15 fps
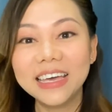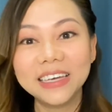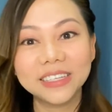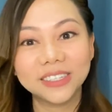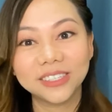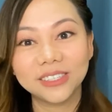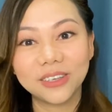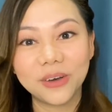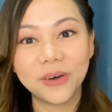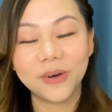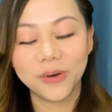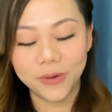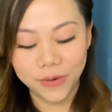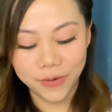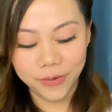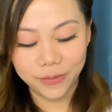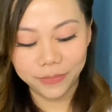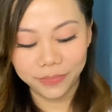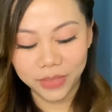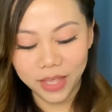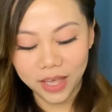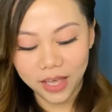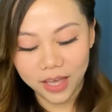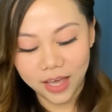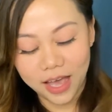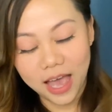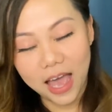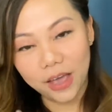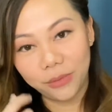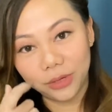So
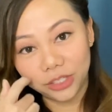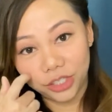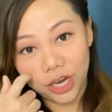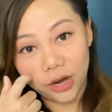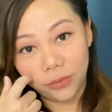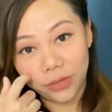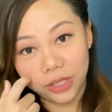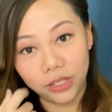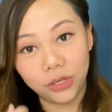I will share with